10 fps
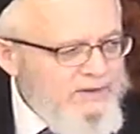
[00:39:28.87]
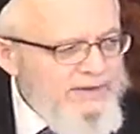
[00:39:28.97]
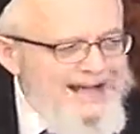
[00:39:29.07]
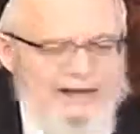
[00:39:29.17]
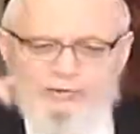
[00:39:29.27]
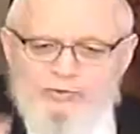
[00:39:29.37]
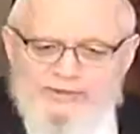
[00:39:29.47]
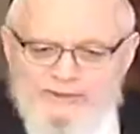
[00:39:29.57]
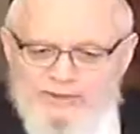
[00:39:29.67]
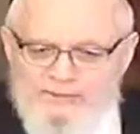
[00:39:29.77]
Achdus
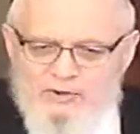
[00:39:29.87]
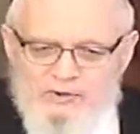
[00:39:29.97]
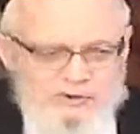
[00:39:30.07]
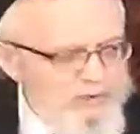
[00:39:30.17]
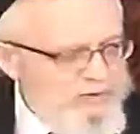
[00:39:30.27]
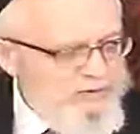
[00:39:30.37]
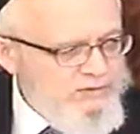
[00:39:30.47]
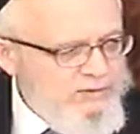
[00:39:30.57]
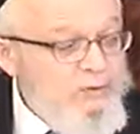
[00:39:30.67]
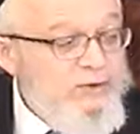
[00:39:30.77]
Hashem in the world?
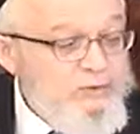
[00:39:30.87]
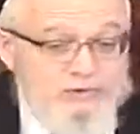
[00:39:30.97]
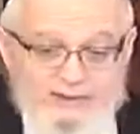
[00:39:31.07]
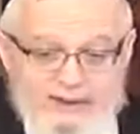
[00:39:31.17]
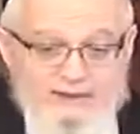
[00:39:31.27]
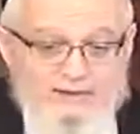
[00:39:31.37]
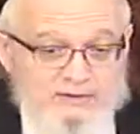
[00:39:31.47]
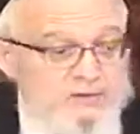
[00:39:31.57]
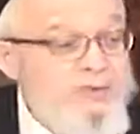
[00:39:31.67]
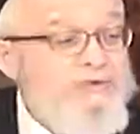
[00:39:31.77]
The one who denied it.
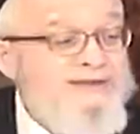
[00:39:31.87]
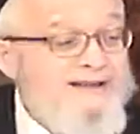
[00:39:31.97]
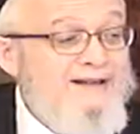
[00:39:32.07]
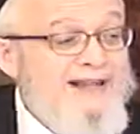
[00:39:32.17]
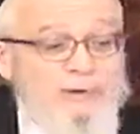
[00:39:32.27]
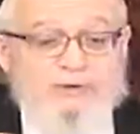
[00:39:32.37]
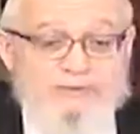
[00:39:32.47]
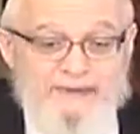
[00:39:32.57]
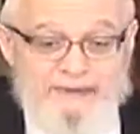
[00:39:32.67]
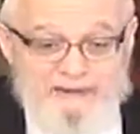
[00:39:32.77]
The one who didn't allow it to
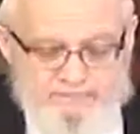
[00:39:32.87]
be.